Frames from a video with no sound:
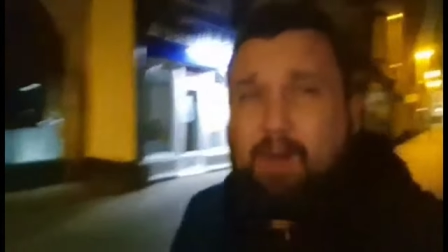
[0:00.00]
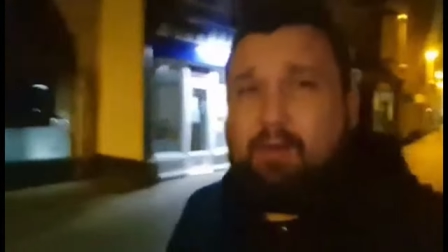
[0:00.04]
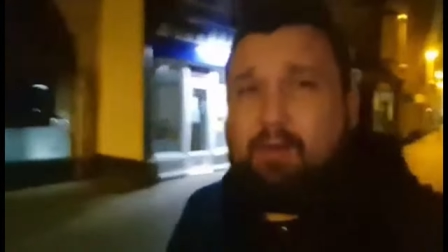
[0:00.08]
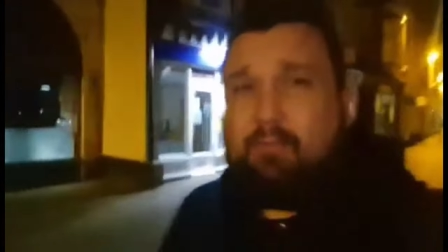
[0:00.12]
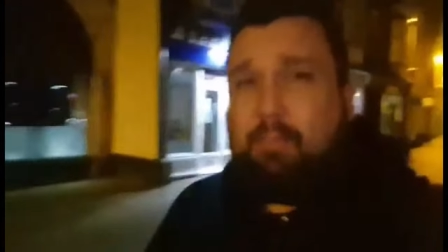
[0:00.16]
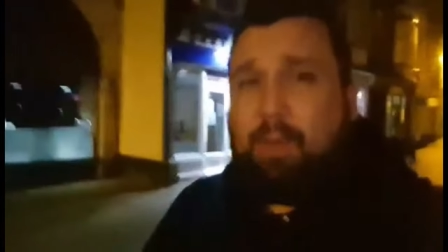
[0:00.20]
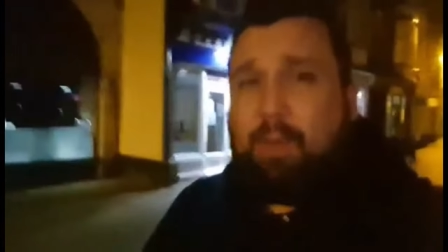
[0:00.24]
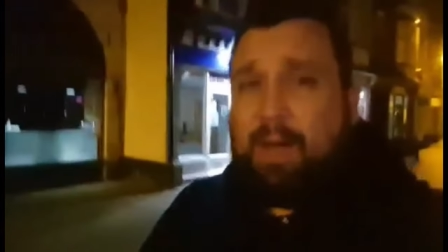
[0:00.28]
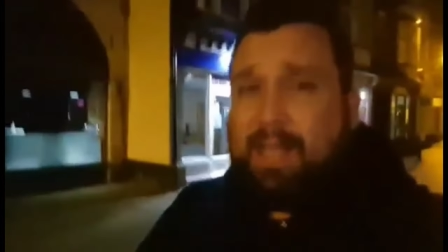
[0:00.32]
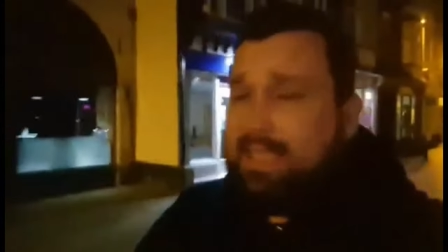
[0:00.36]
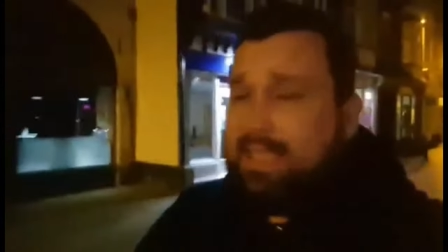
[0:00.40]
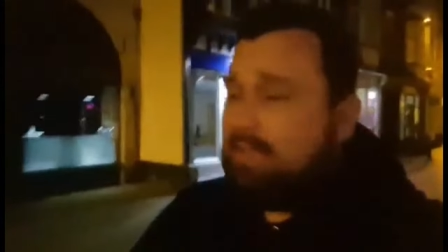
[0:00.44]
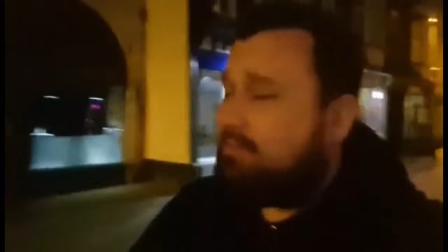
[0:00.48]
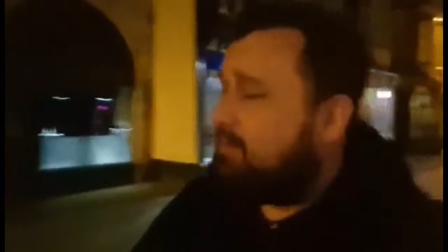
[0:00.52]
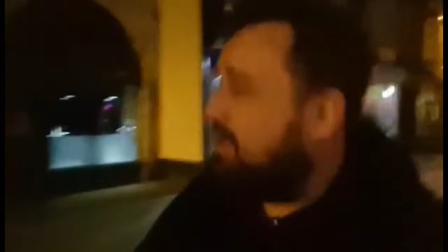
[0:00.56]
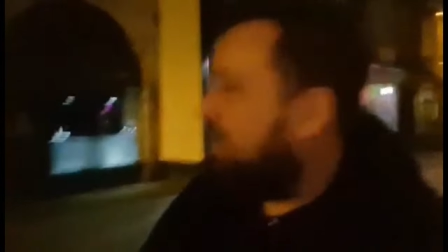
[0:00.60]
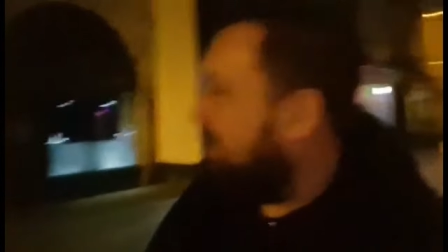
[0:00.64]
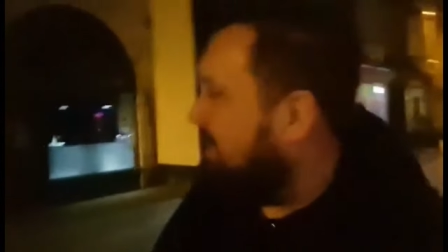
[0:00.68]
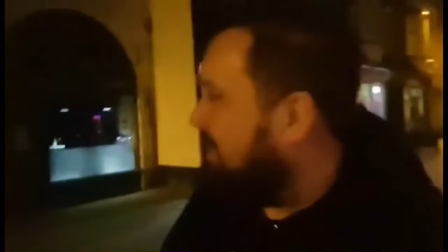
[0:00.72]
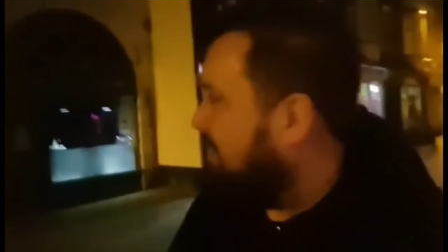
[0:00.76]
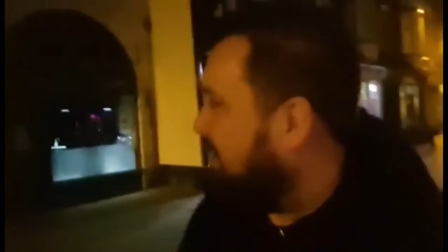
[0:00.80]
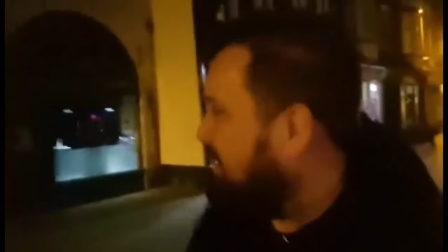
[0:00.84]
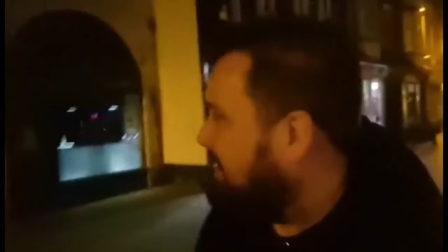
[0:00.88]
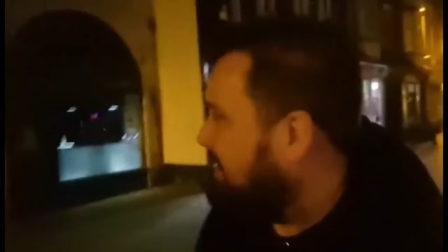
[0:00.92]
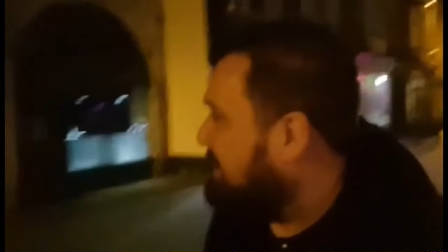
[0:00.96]
of my
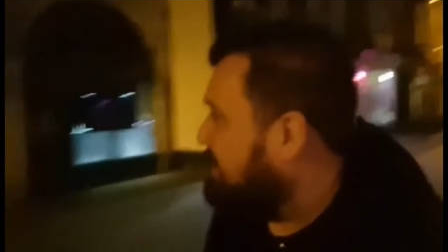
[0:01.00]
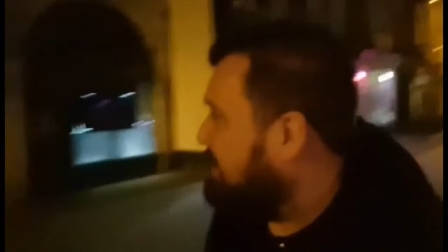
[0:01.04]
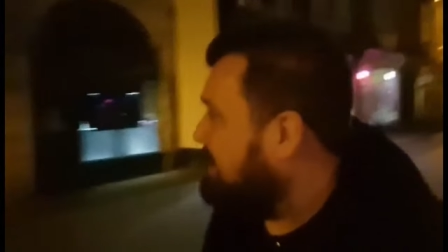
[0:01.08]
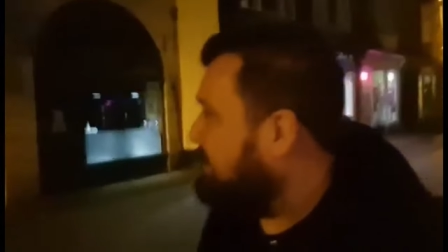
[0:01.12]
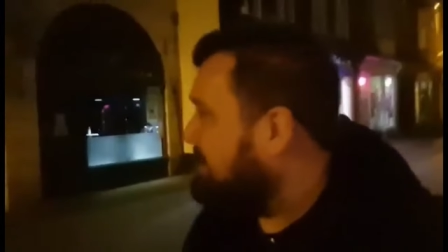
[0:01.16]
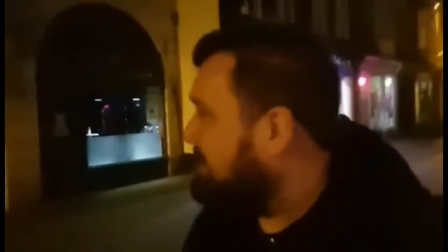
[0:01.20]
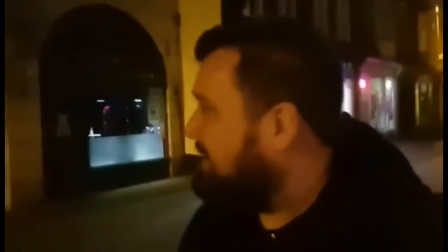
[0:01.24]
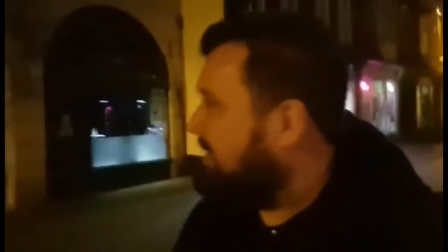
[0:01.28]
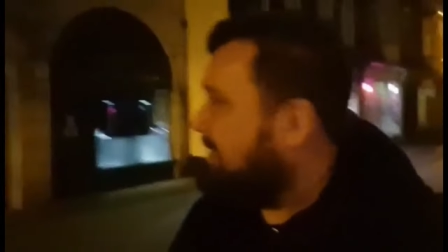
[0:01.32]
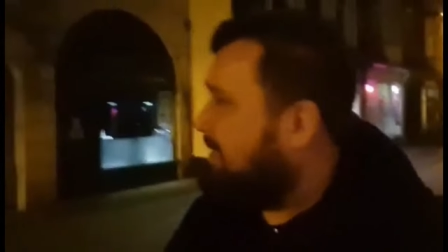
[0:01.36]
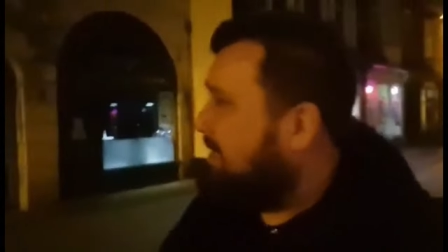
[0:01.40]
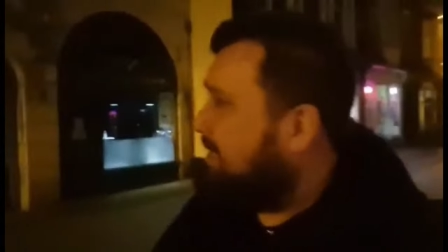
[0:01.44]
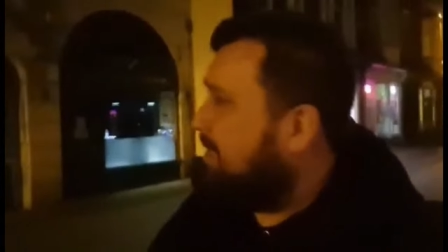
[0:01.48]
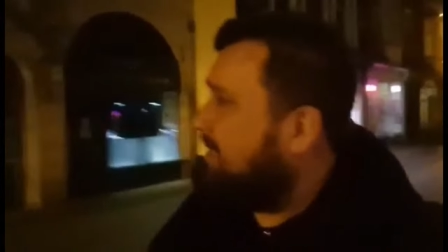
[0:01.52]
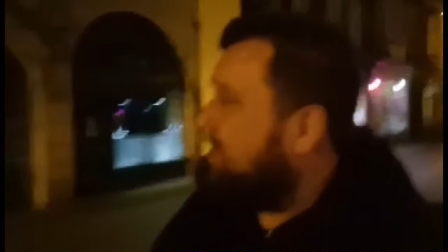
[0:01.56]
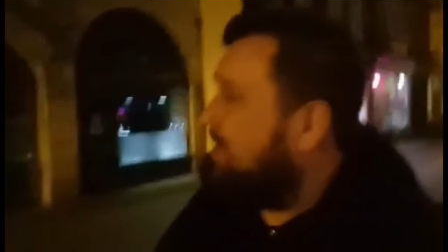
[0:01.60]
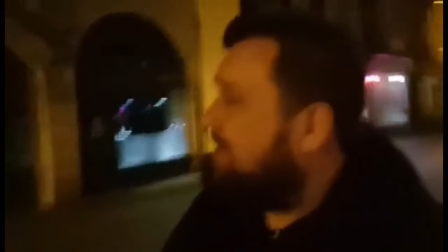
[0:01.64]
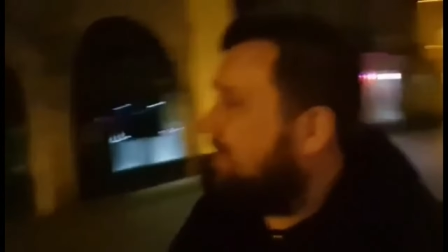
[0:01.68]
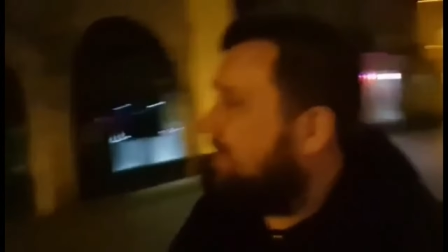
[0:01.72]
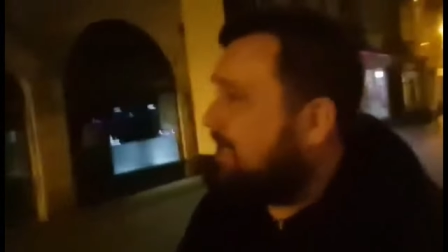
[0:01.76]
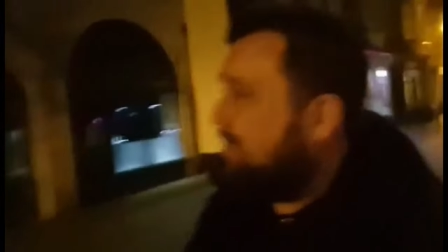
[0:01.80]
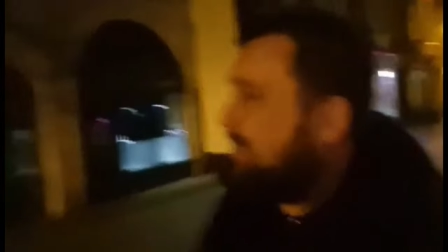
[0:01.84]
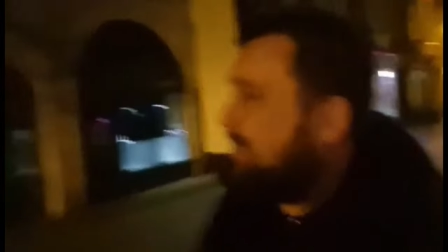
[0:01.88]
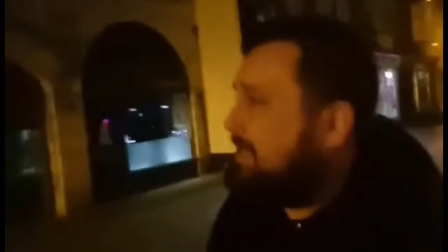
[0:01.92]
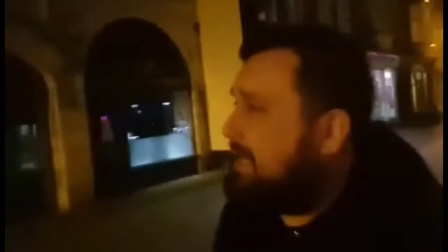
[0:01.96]
evening.
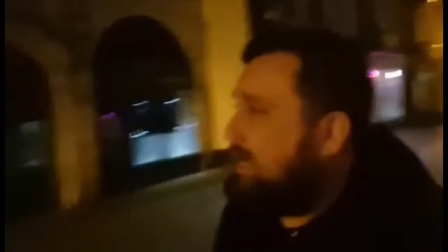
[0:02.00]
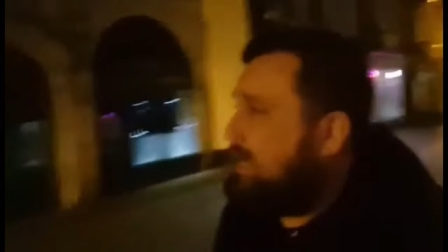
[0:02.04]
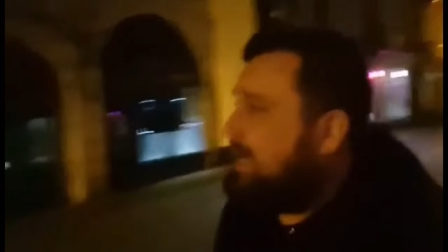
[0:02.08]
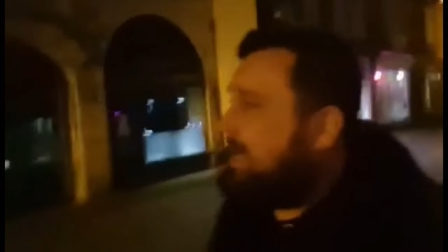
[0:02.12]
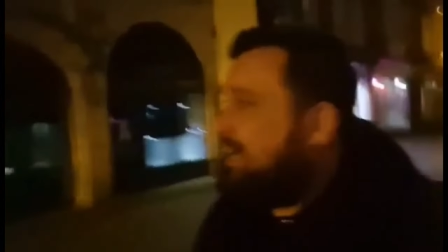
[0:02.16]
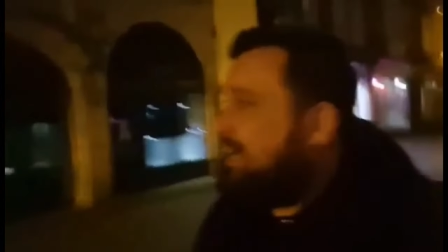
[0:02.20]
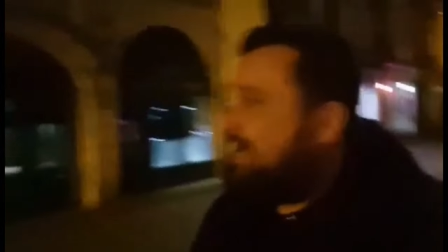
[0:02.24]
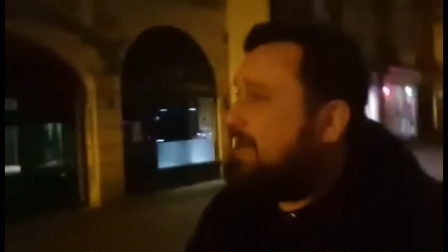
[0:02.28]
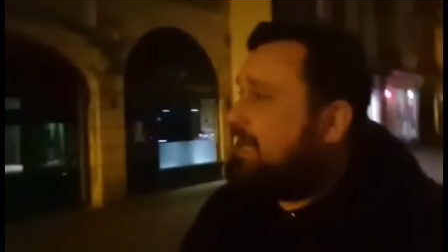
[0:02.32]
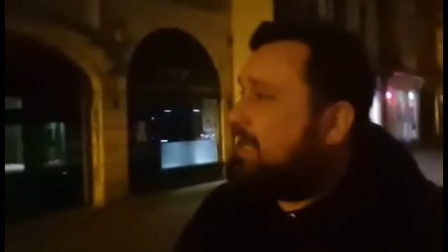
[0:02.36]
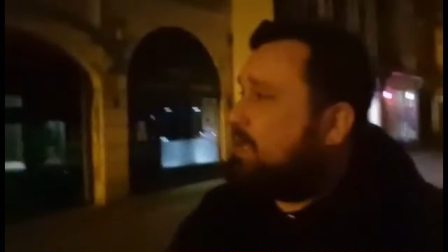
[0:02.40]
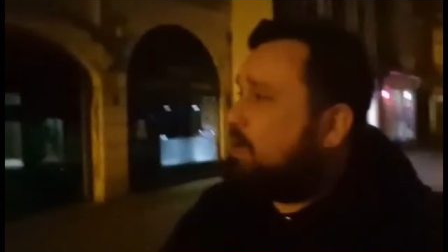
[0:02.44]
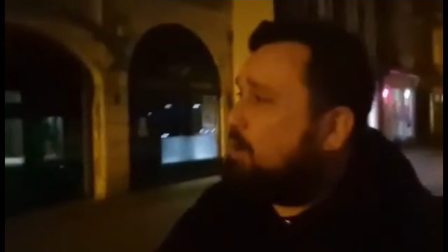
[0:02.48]
And